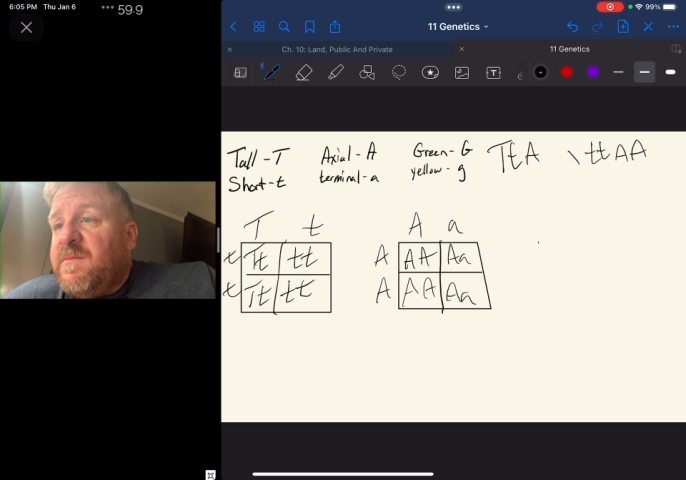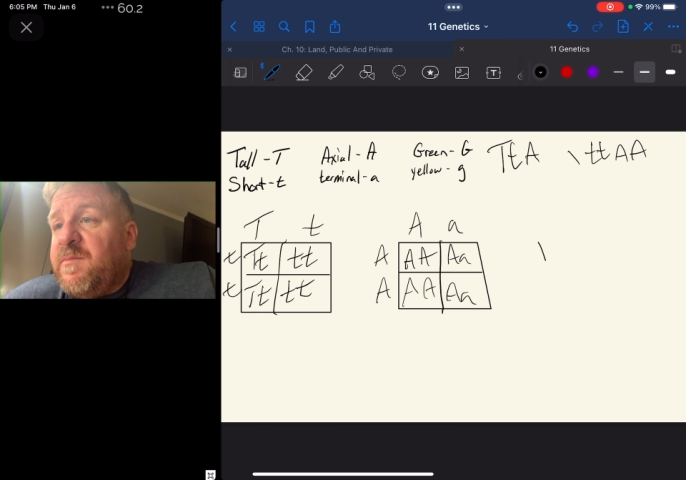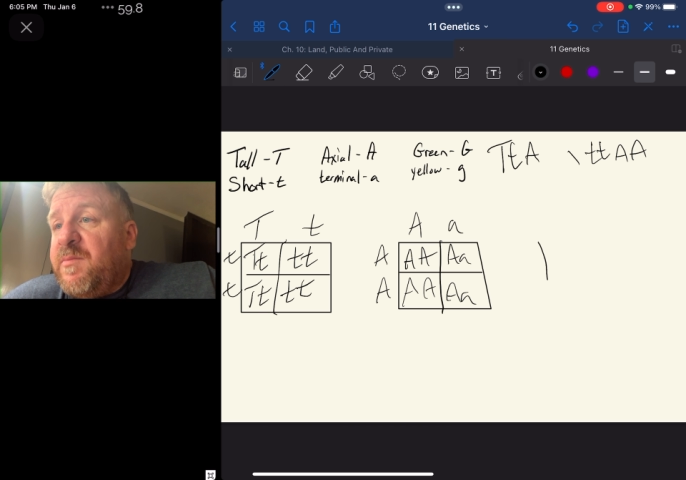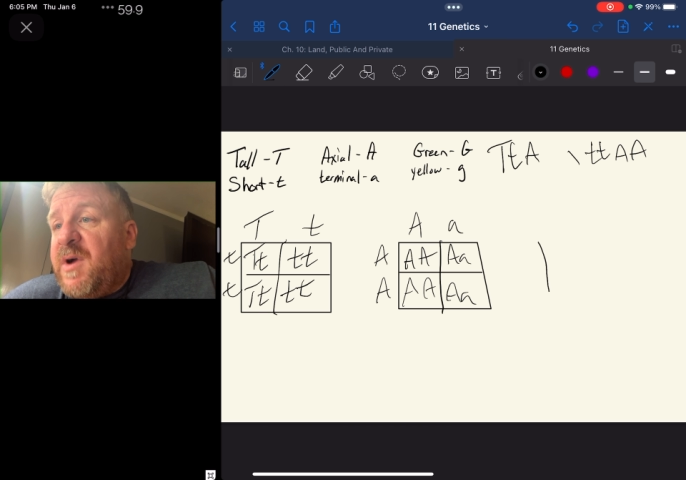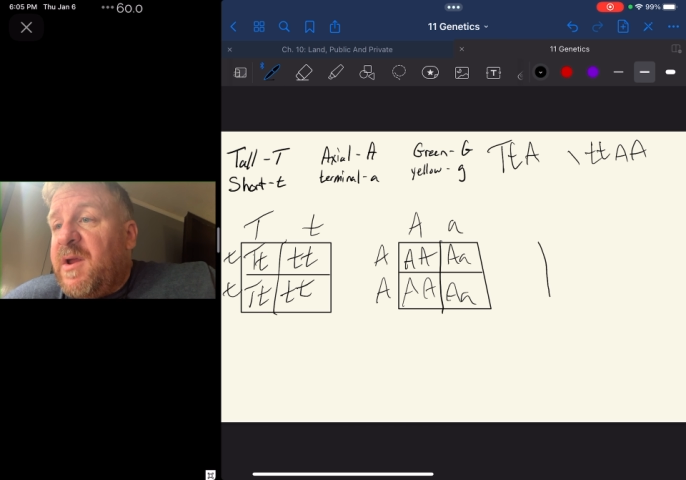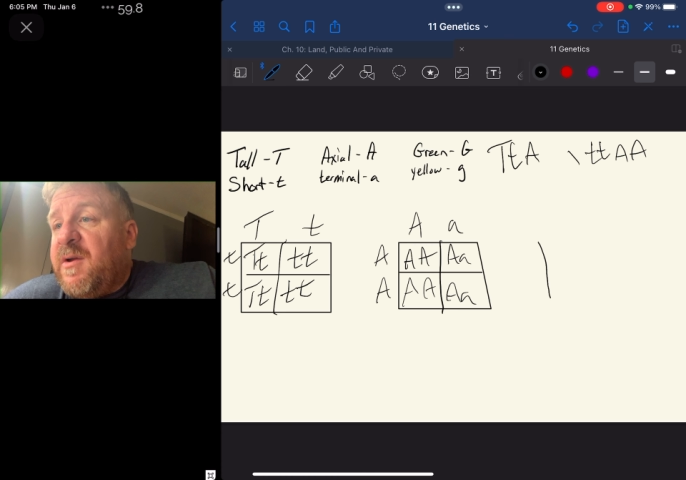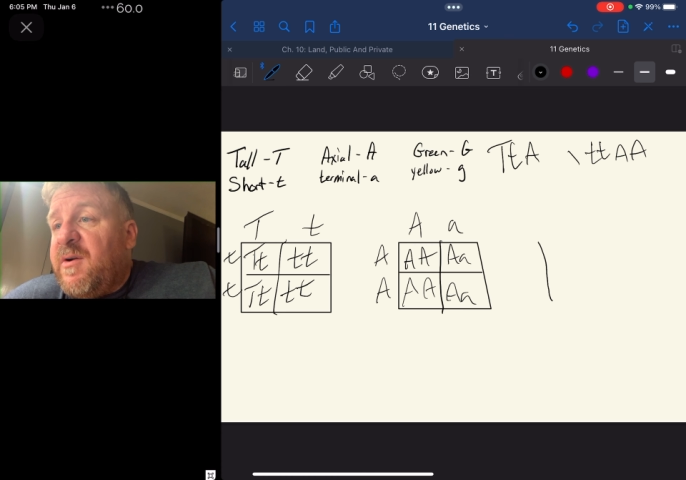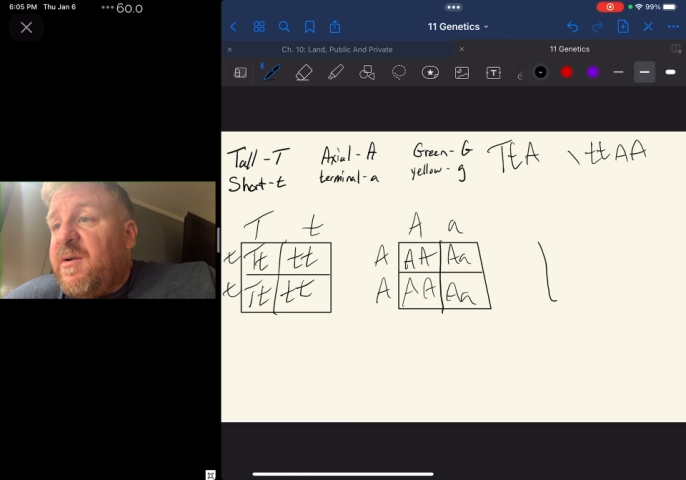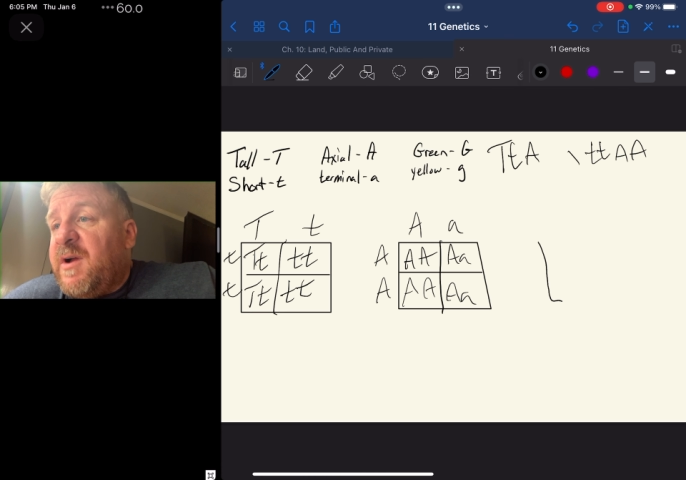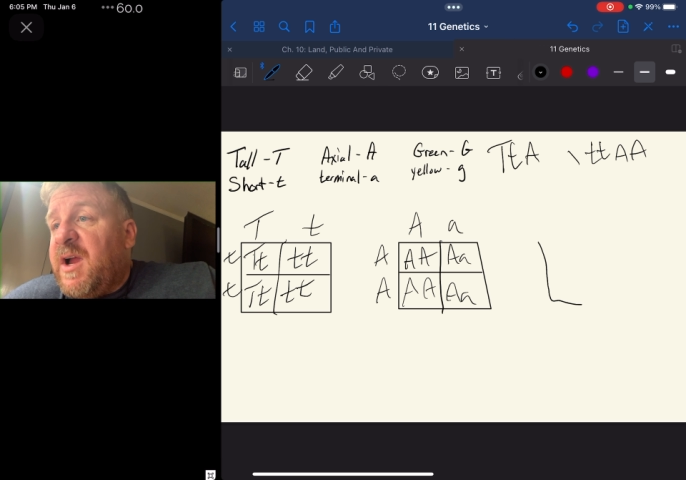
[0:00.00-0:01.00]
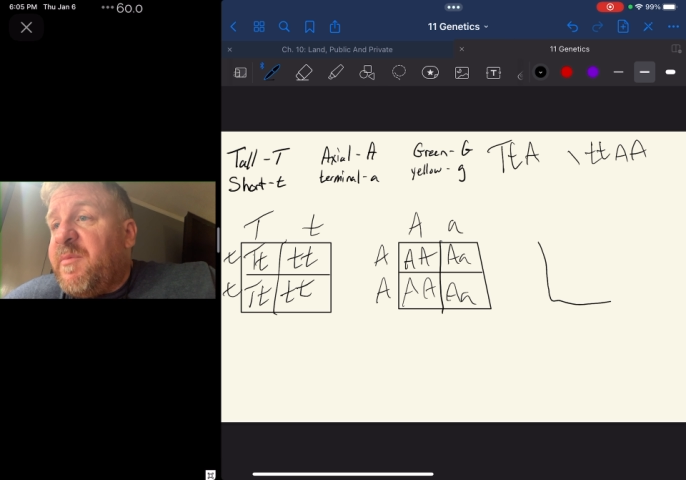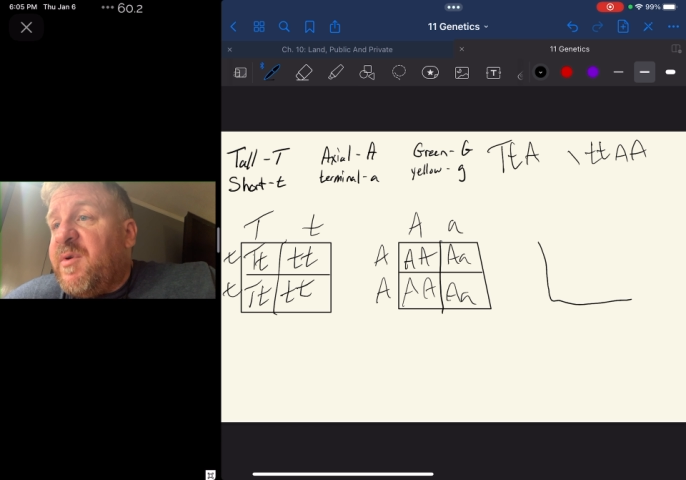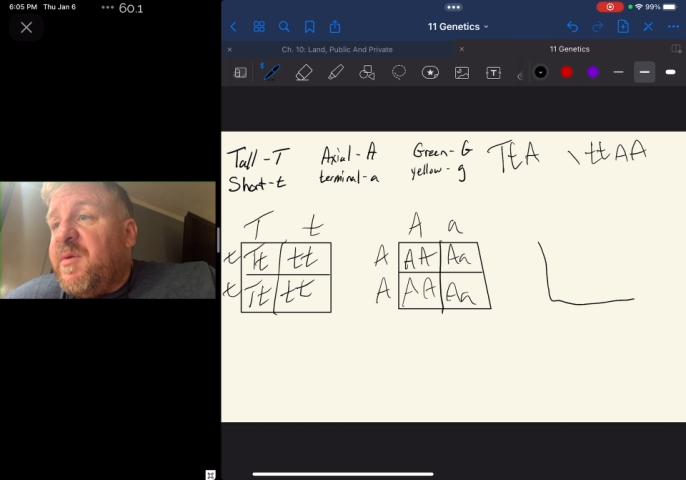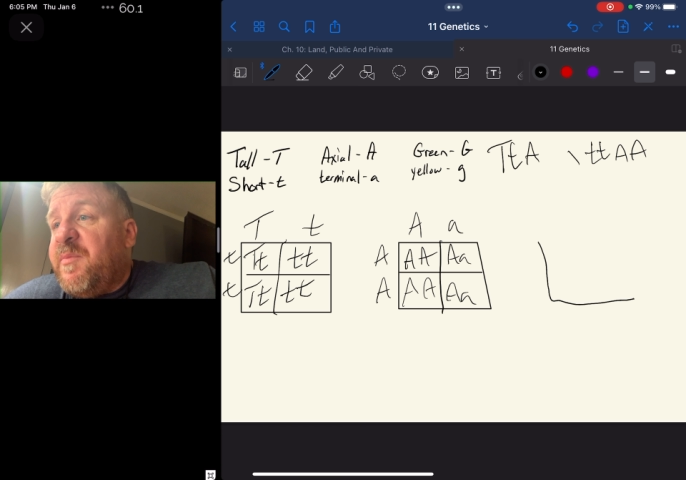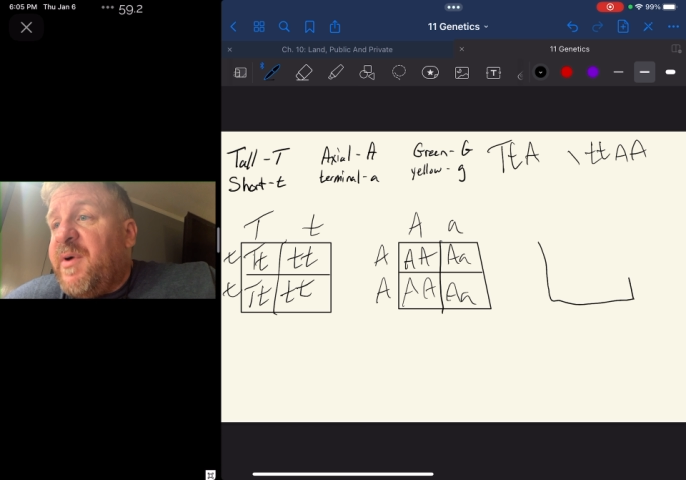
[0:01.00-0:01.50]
monohybrid